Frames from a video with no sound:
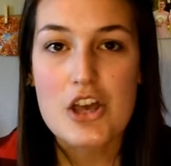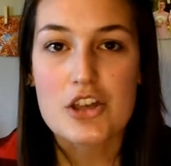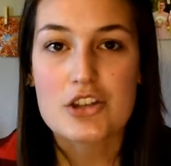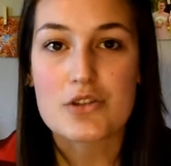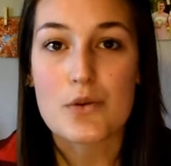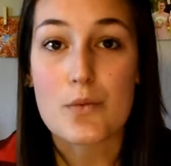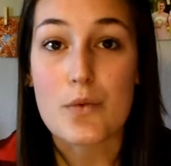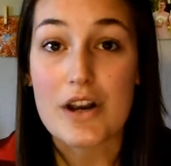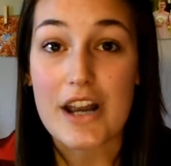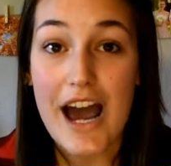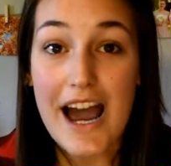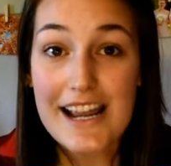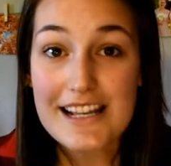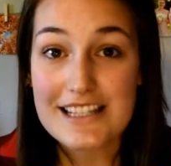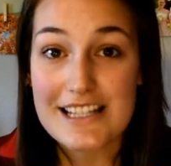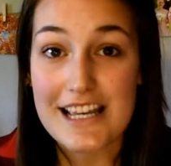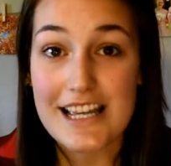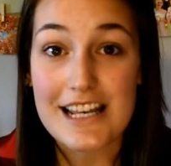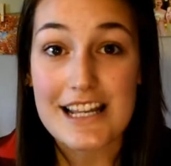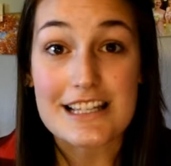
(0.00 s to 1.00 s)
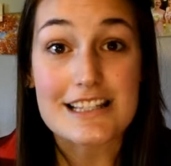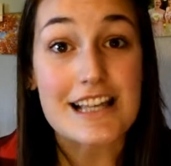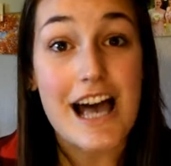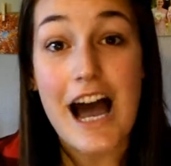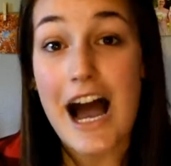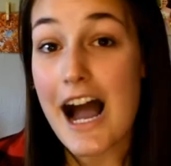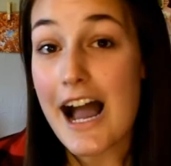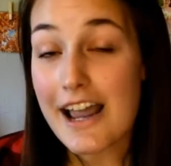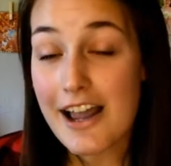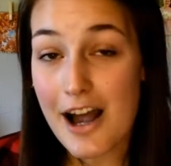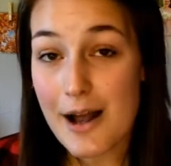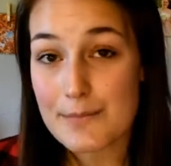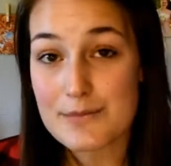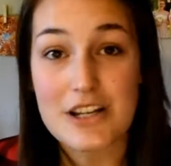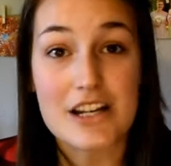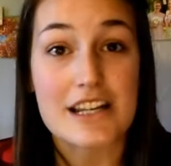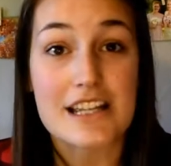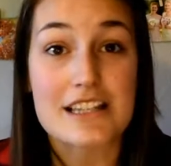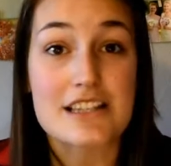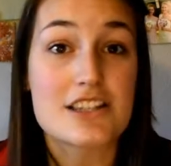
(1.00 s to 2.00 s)
So what I did is I
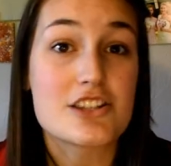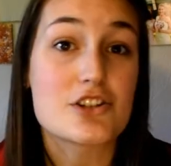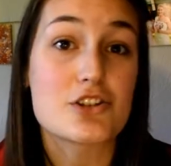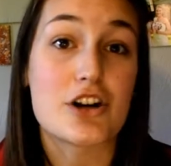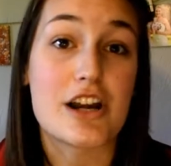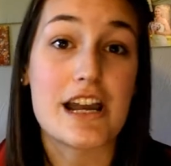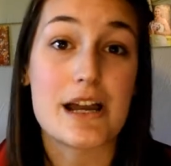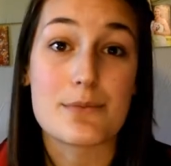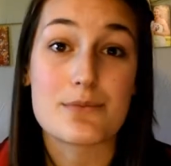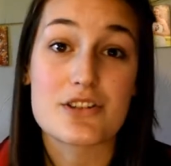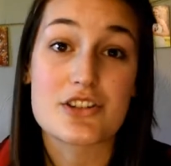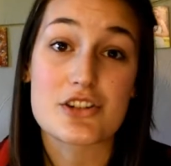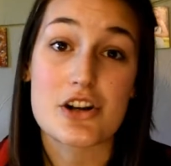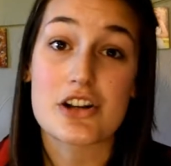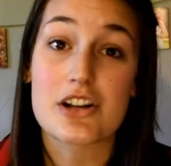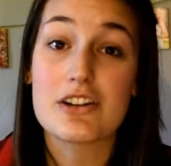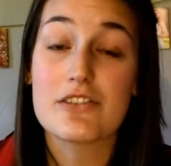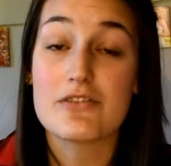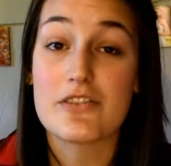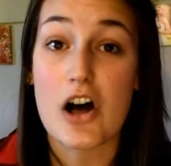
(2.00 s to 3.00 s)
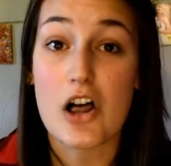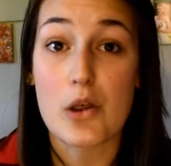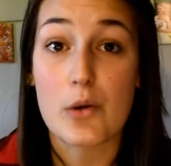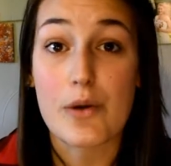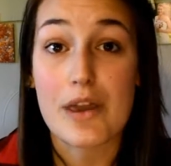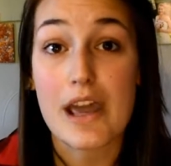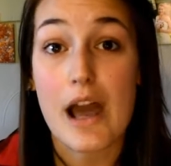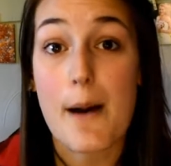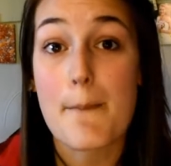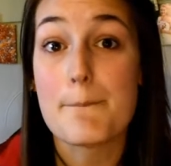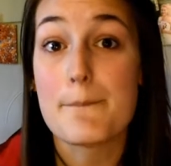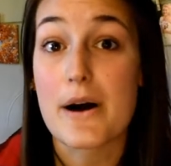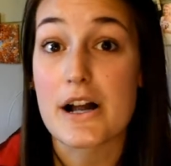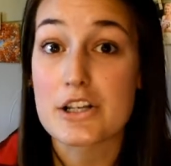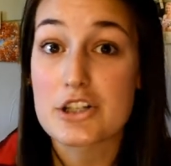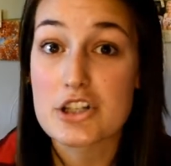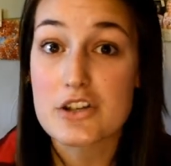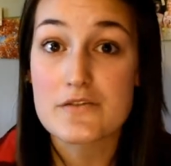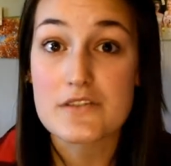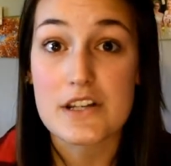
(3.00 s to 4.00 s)
hopped on Instagram, started following a
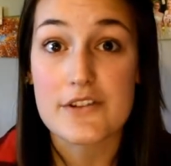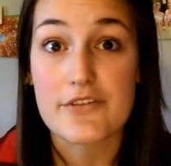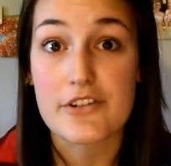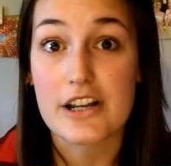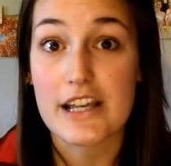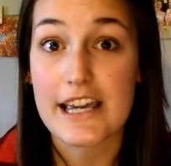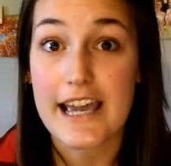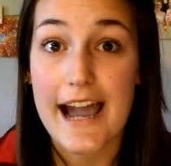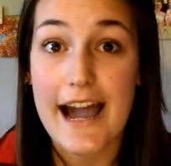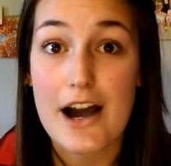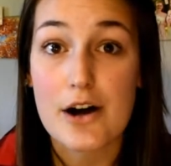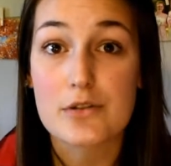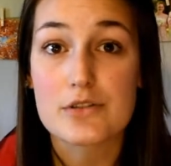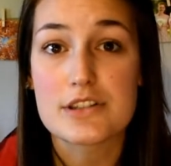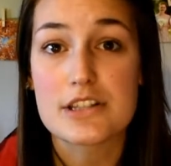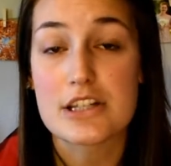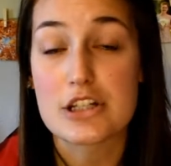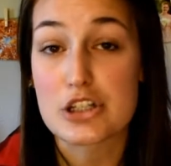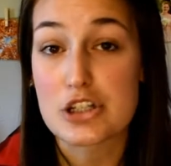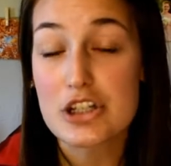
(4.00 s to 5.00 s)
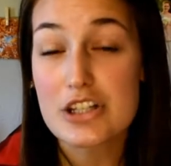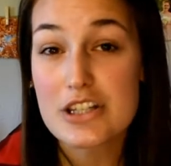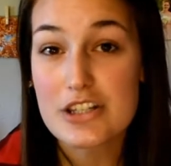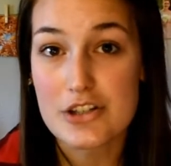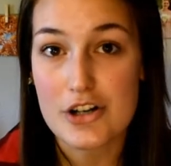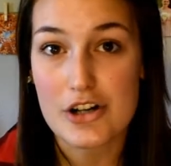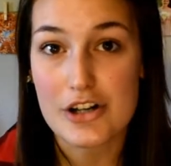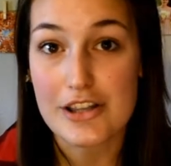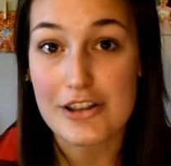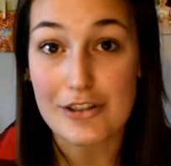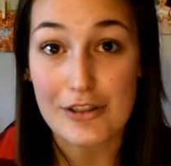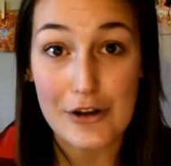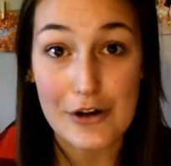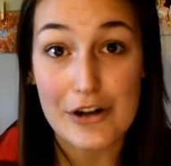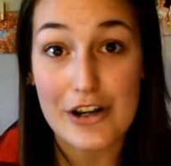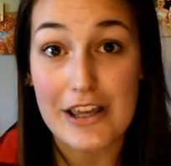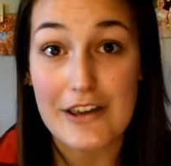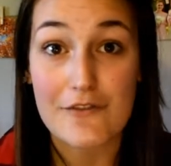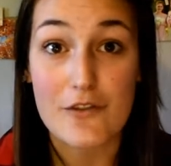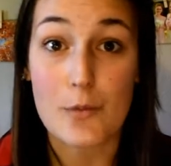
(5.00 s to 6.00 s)
bunch of different accounts, and just started
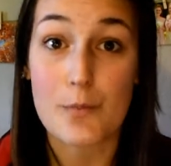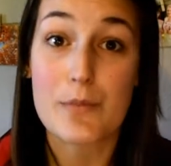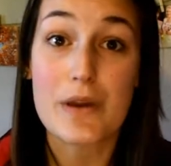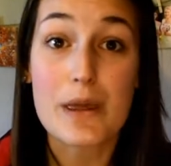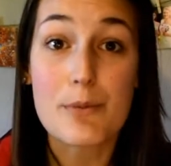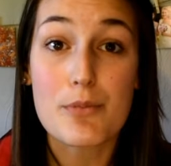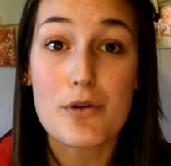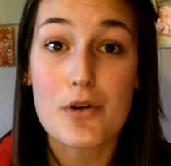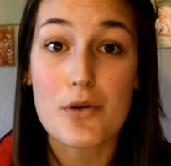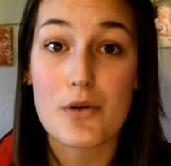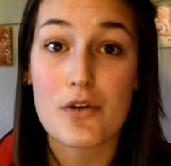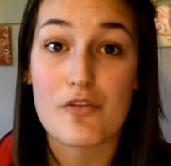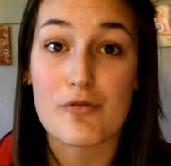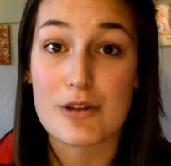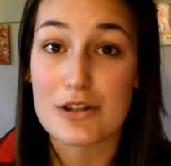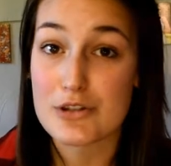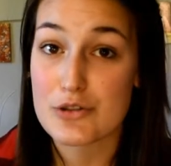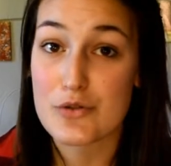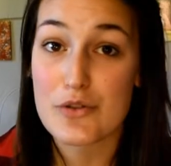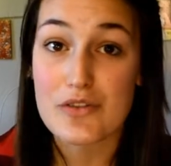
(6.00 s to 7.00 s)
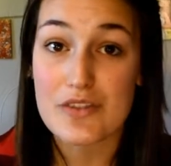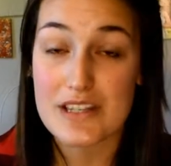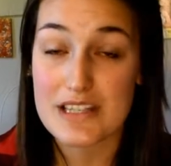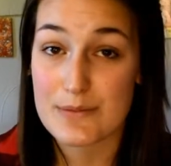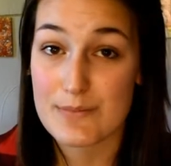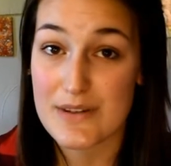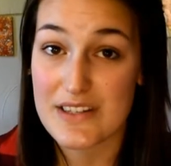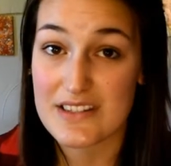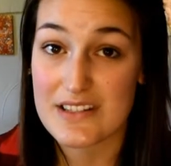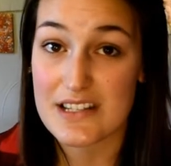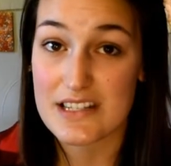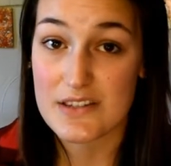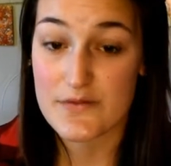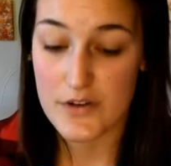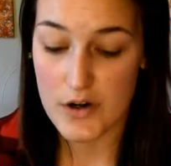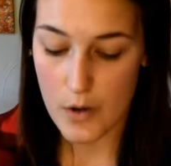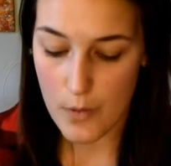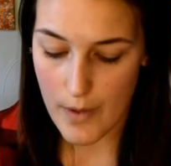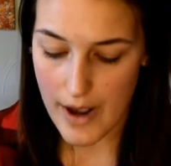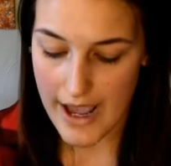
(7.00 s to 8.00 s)
learning from people who've been doing this business
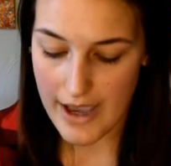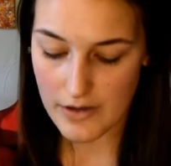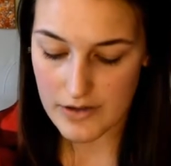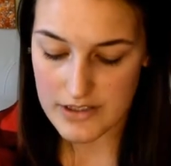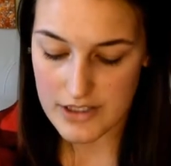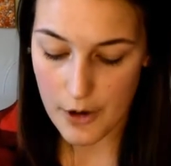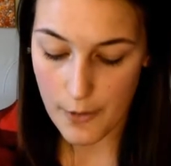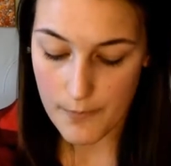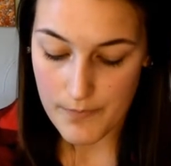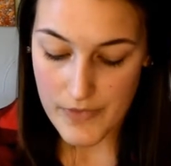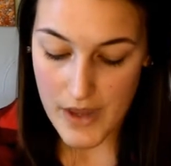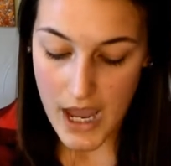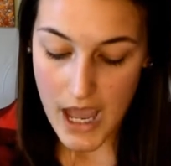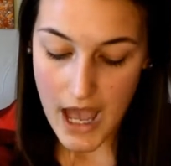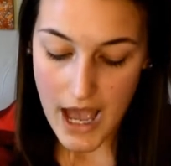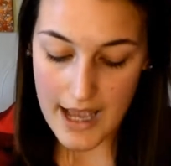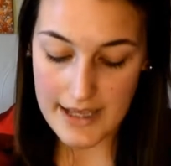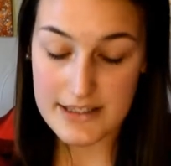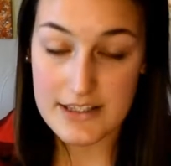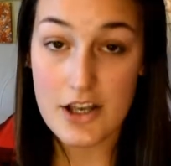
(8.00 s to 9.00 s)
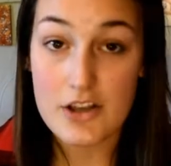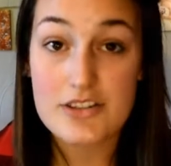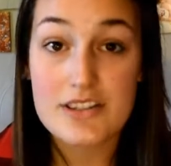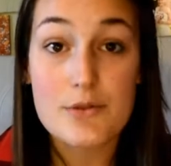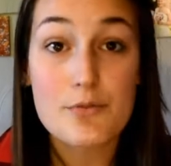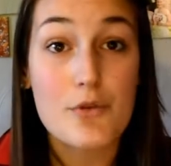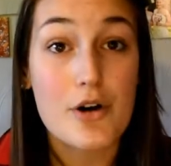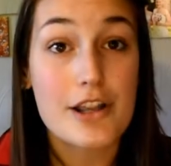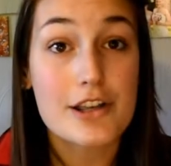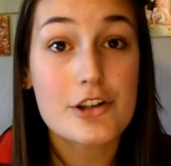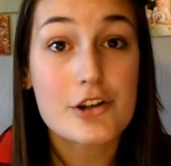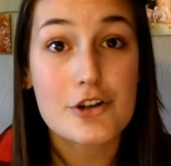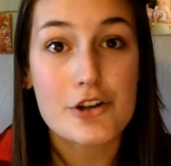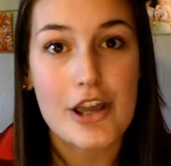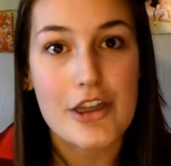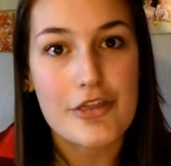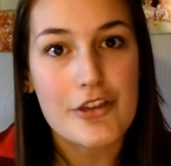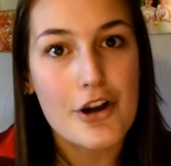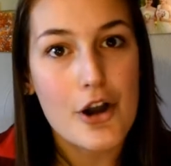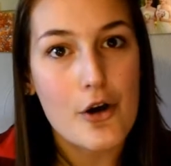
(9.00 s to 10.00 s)
for a while. So I saw someone
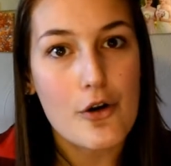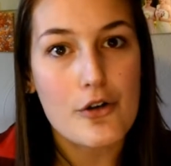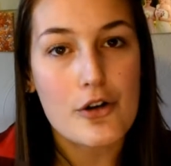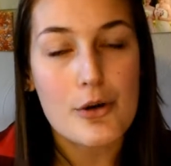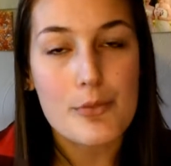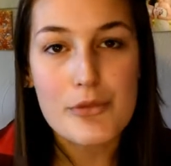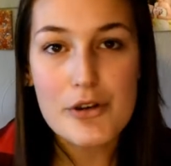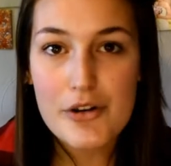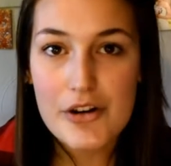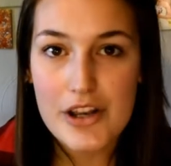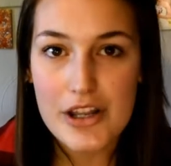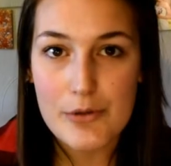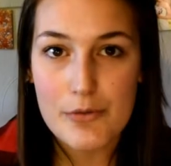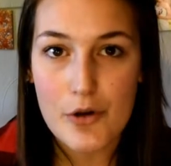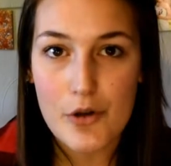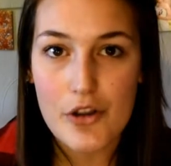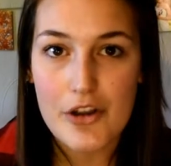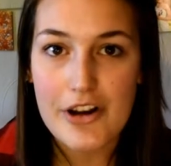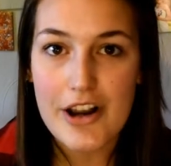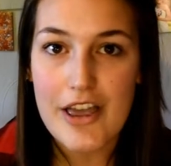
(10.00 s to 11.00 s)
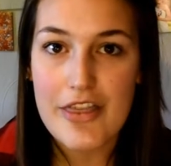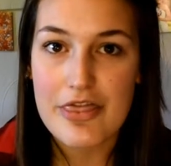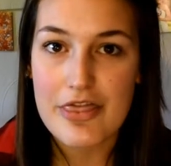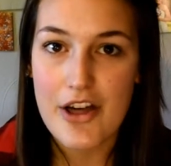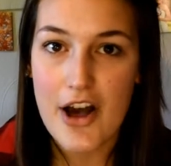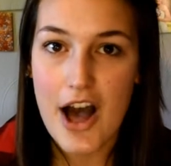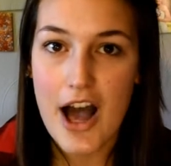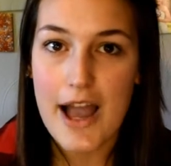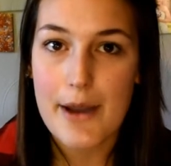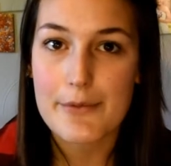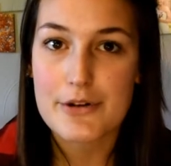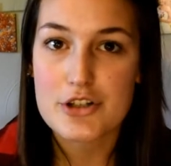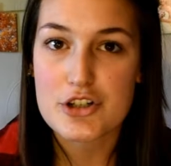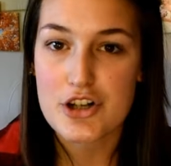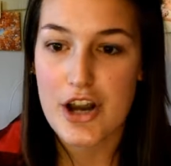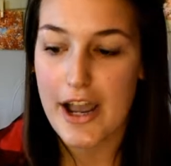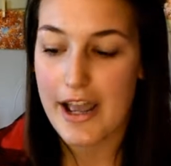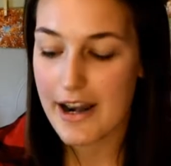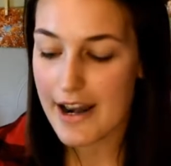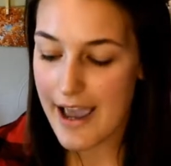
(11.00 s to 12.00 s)
create their own immunity roller and thought I would
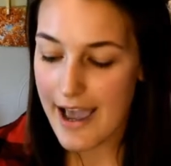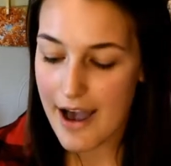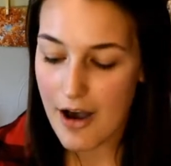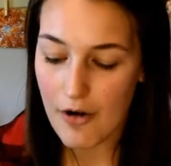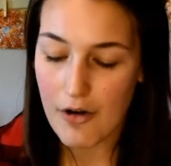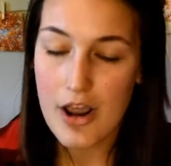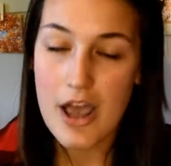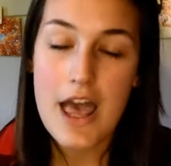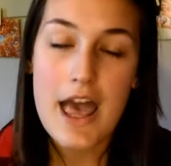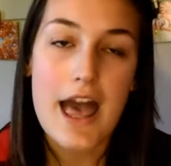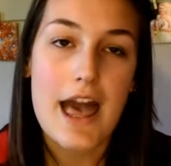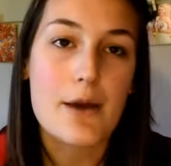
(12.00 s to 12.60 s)
try it out.